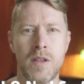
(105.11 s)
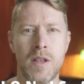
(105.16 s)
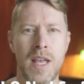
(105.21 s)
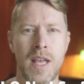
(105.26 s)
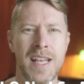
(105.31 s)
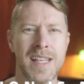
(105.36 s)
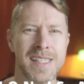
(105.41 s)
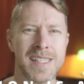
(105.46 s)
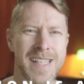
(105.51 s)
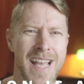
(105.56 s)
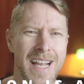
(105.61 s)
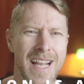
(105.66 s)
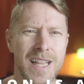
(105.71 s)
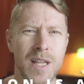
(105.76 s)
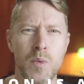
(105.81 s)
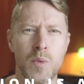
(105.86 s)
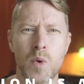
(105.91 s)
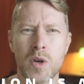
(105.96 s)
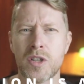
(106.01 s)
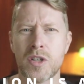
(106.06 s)
exactly
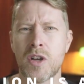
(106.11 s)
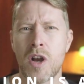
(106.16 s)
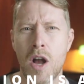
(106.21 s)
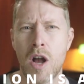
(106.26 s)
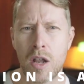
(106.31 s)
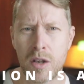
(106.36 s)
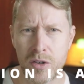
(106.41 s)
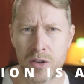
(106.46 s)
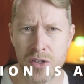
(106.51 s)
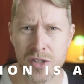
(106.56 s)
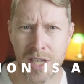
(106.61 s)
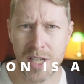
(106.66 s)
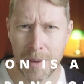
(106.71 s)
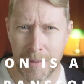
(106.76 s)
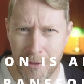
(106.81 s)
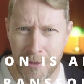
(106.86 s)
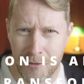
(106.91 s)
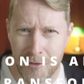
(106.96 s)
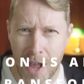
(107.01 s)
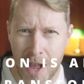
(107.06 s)
what colors can be
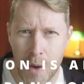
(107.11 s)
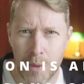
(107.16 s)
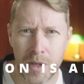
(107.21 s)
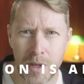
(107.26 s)
found